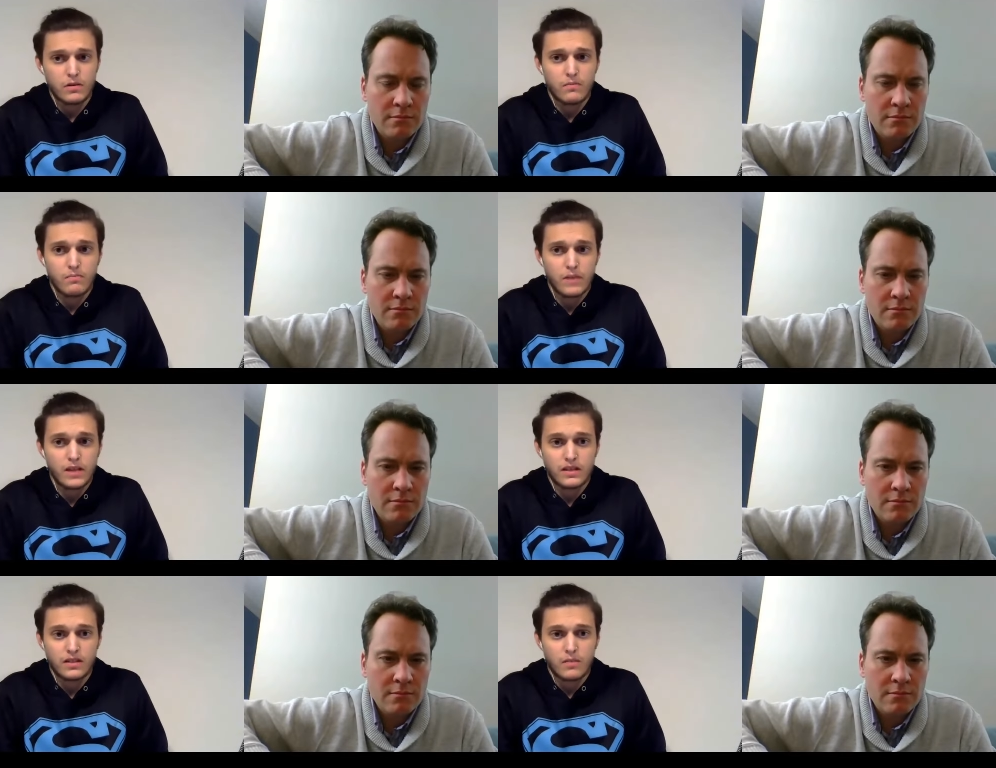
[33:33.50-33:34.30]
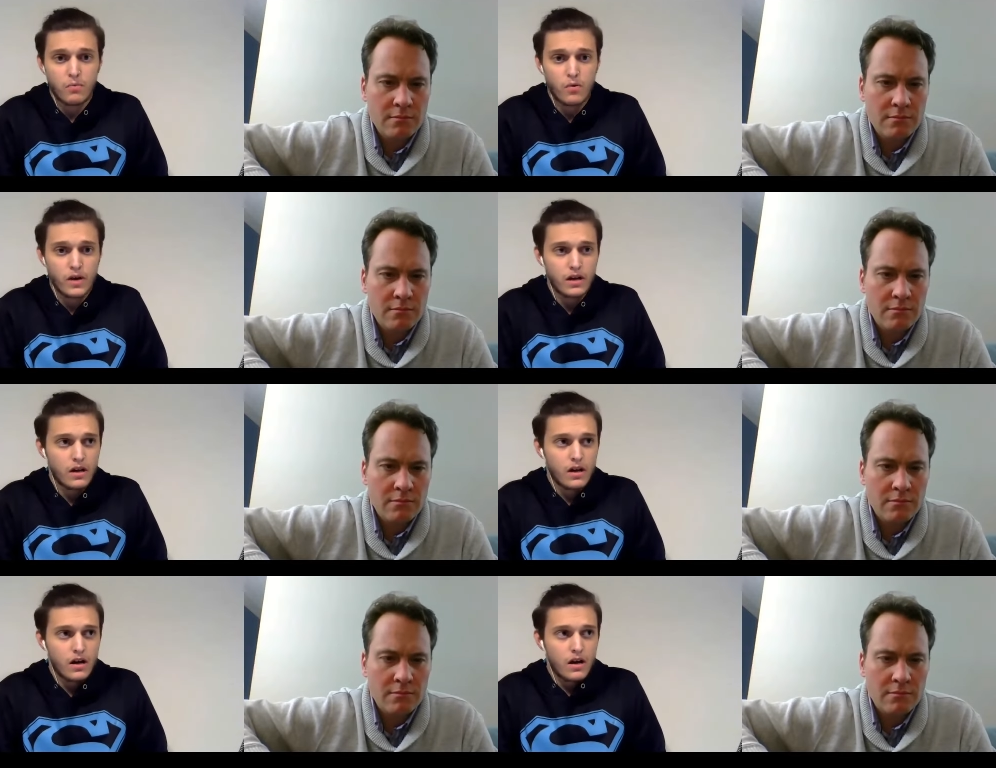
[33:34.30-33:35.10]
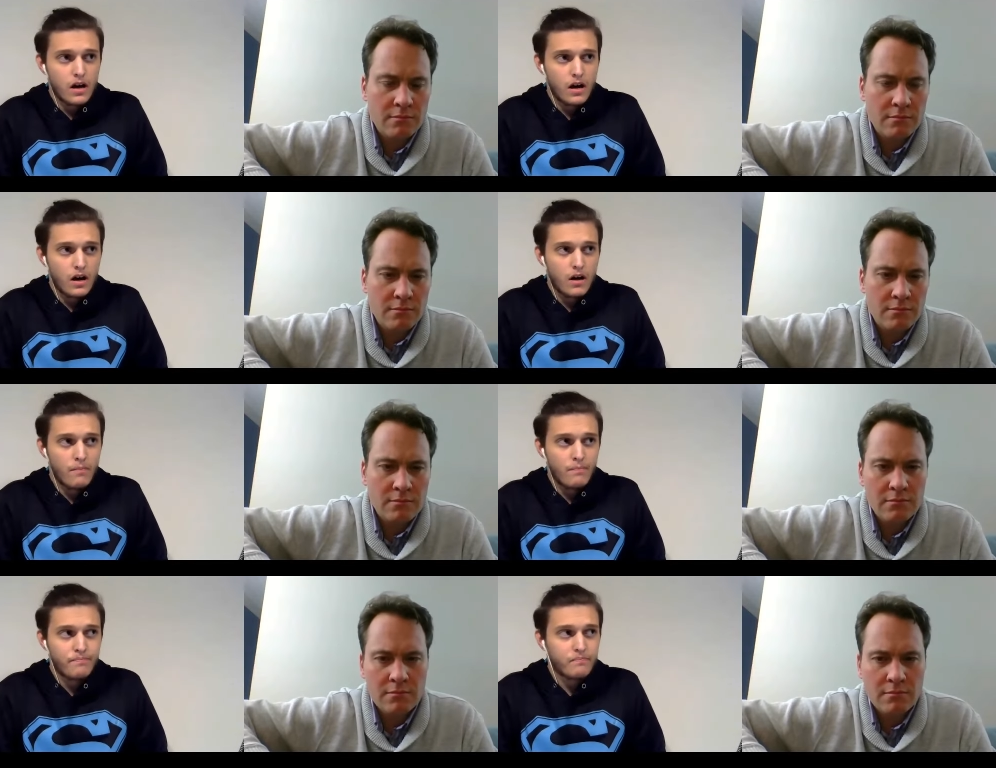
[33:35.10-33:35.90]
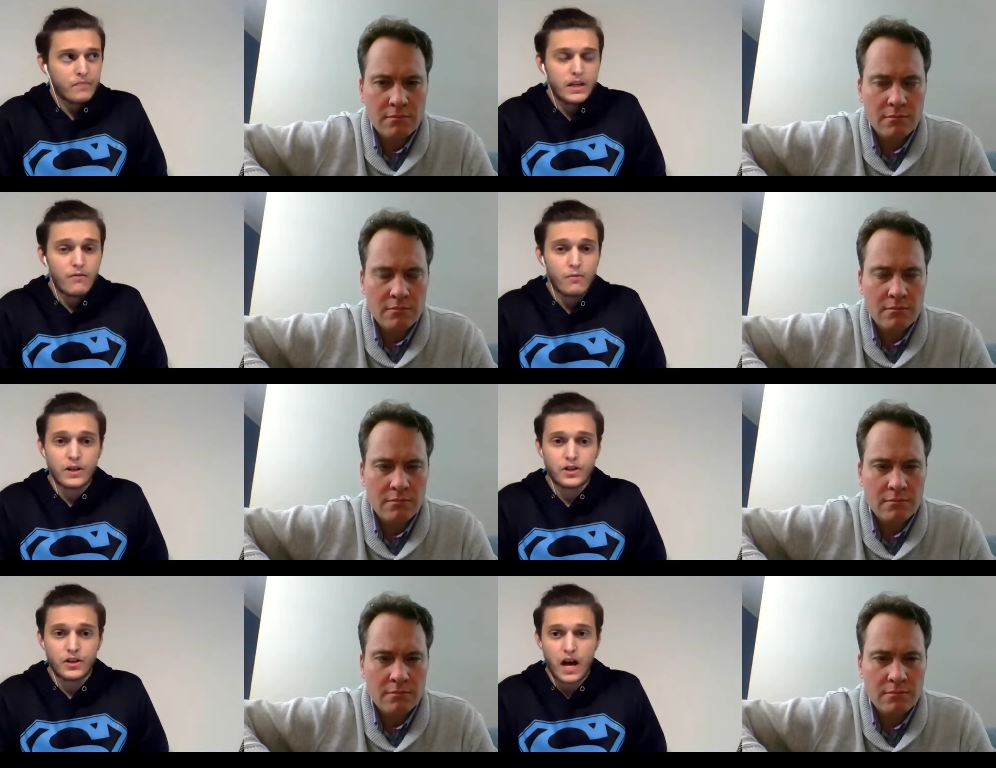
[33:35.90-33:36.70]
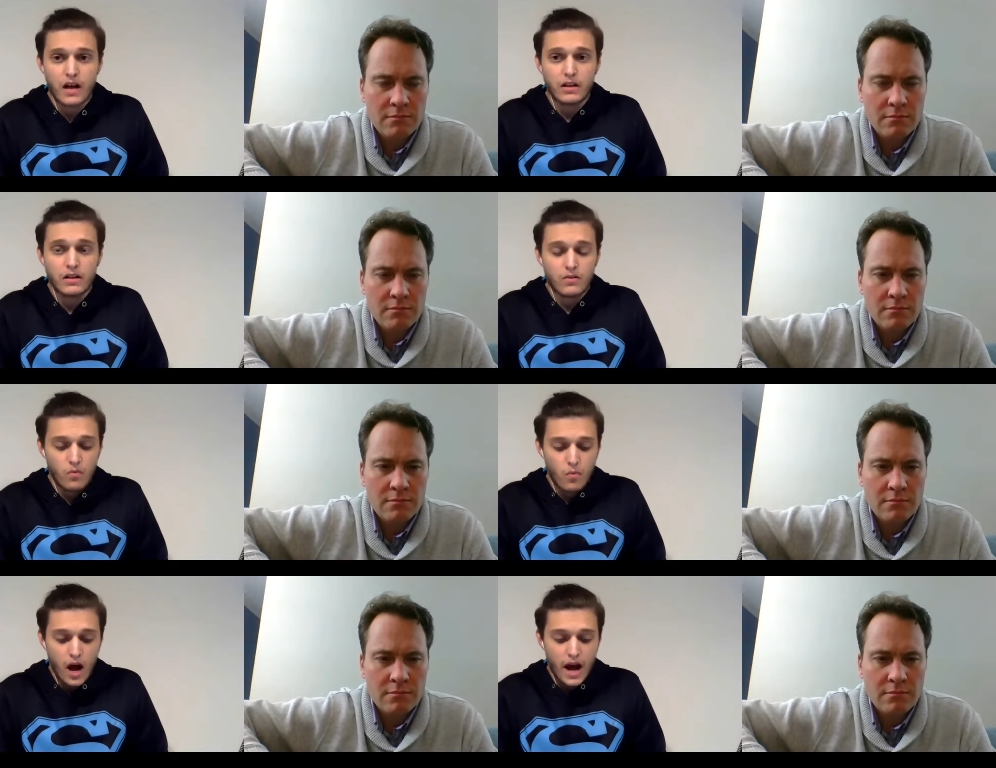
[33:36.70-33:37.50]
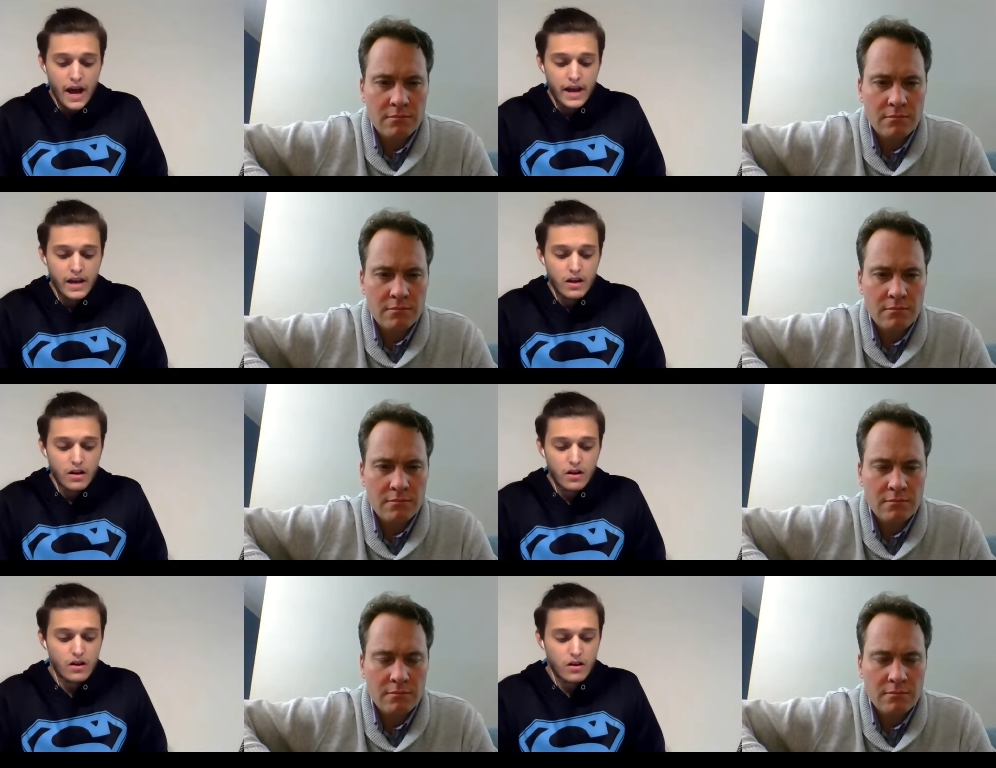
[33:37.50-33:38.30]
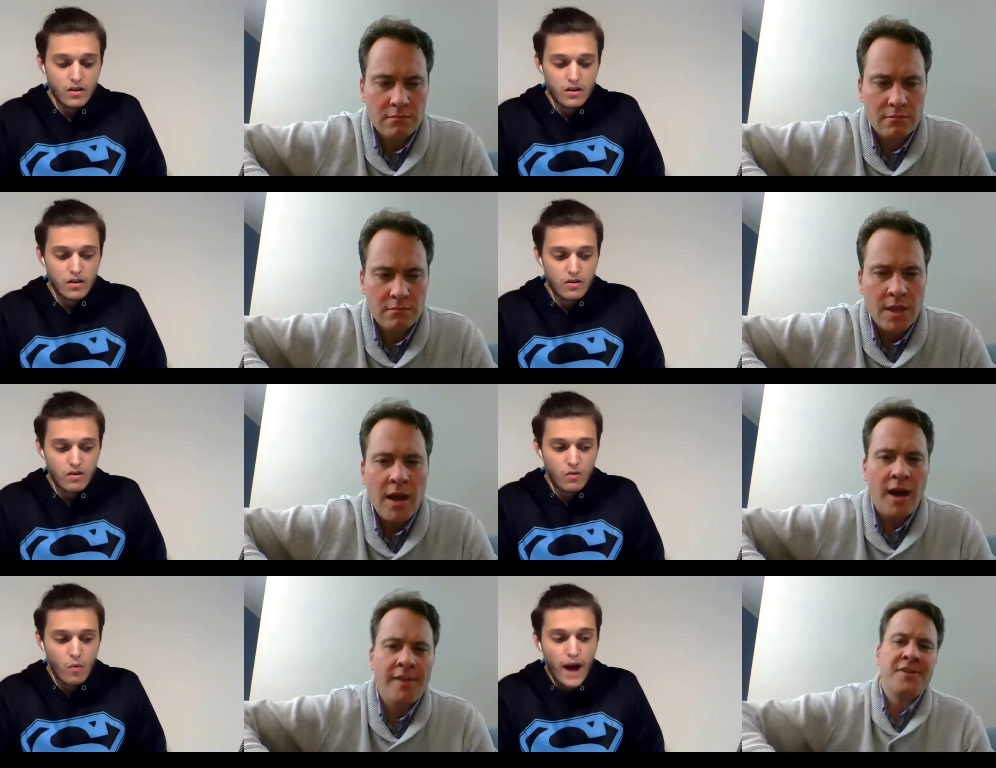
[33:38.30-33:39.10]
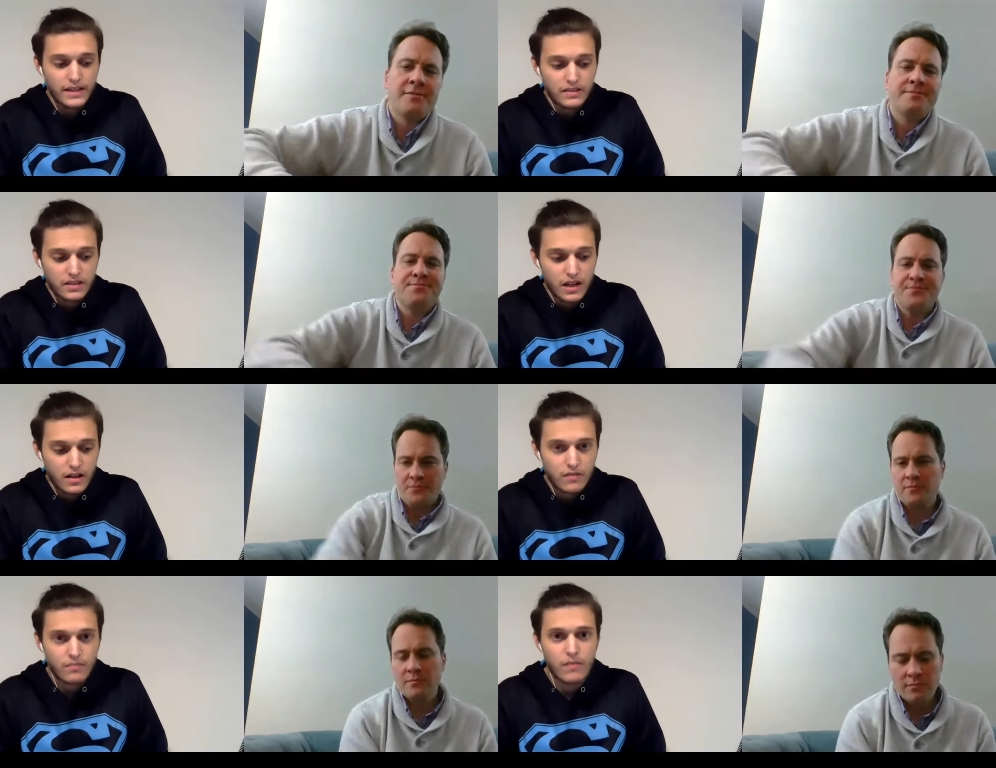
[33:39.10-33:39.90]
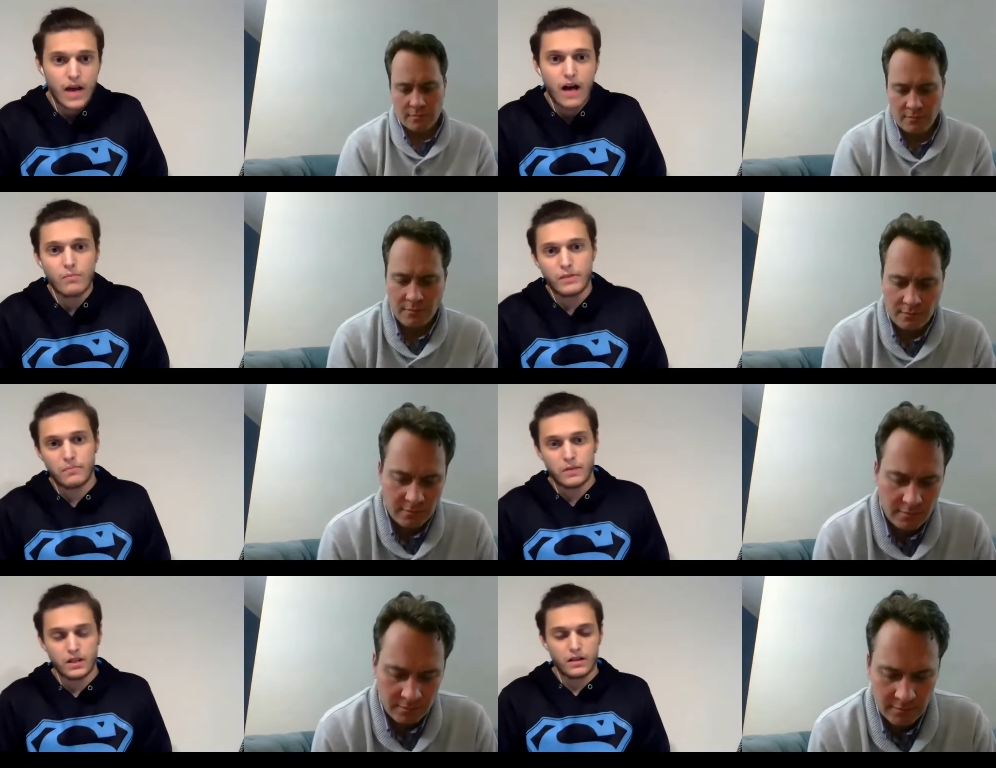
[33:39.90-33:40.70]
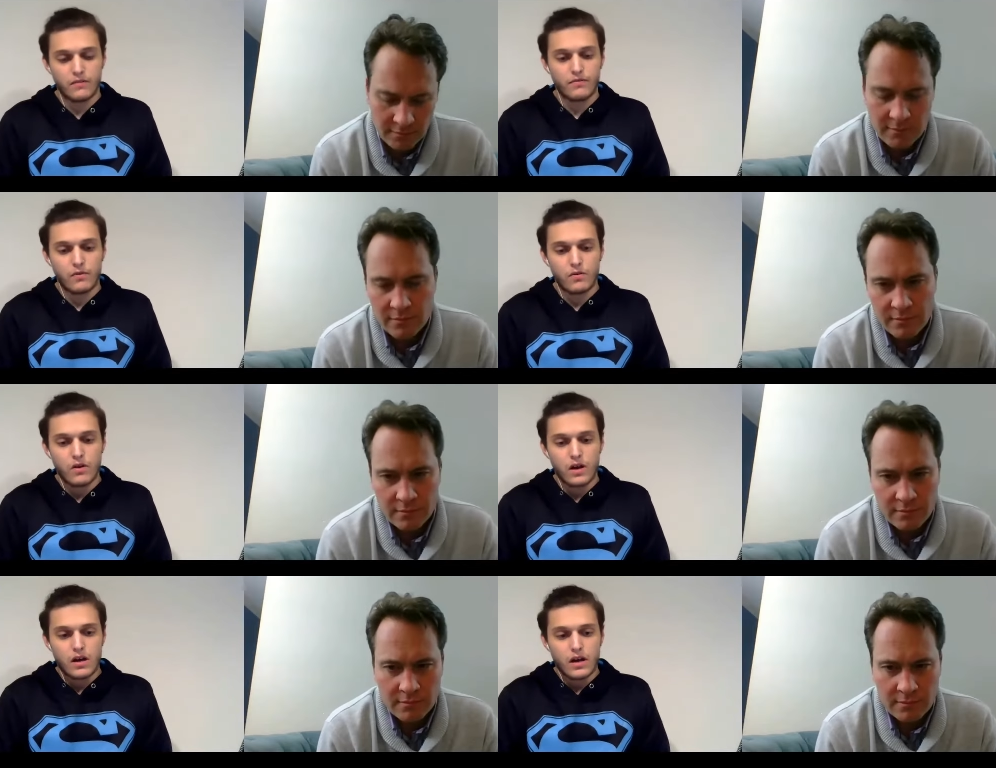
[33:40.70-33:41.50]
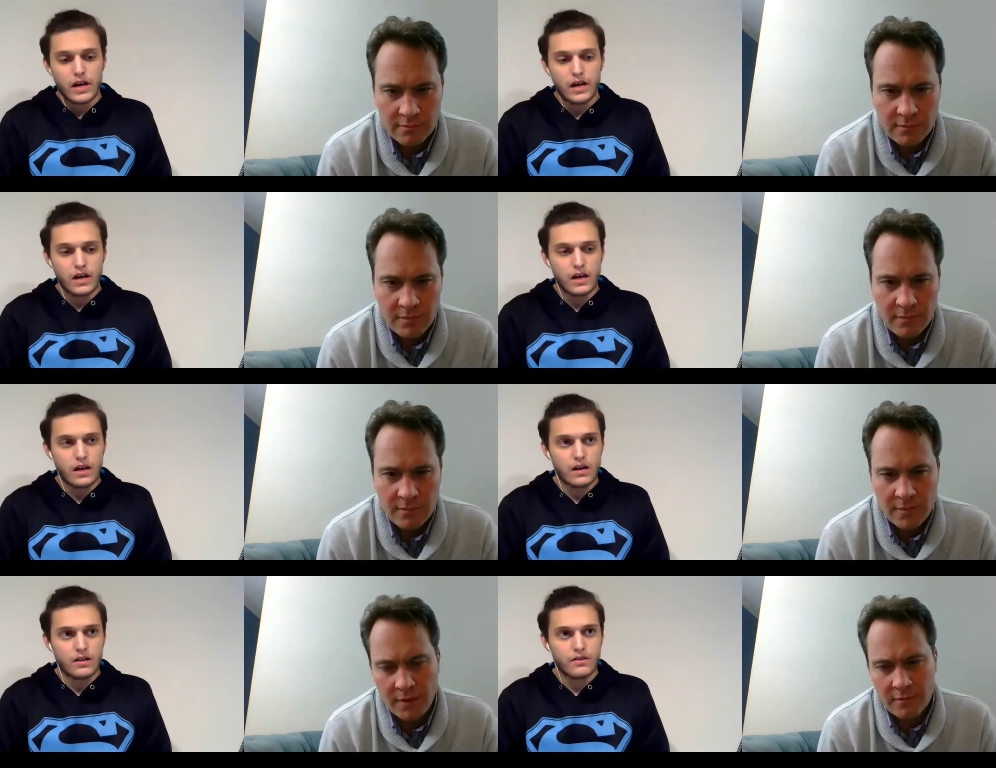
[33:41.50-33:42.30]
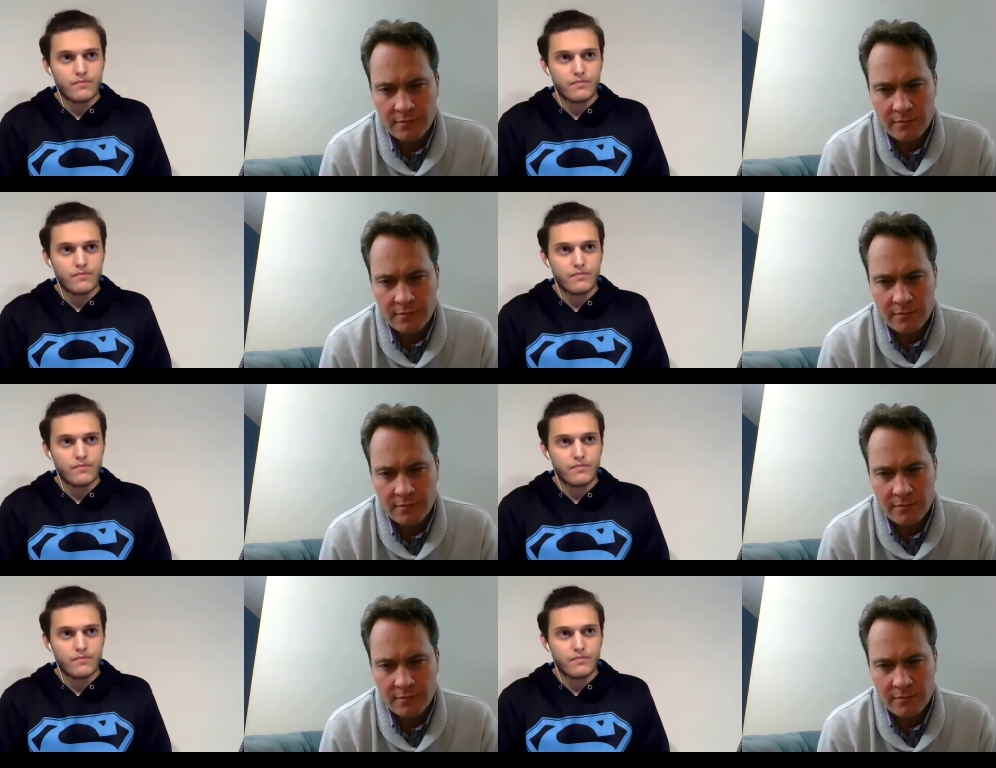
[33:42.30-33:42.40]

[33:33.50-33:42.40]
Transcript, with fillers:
Speaker 1: made the same point. He never mentioned hell. Why
Speaker 2: isn't
Speaker 1: hell manipulative? And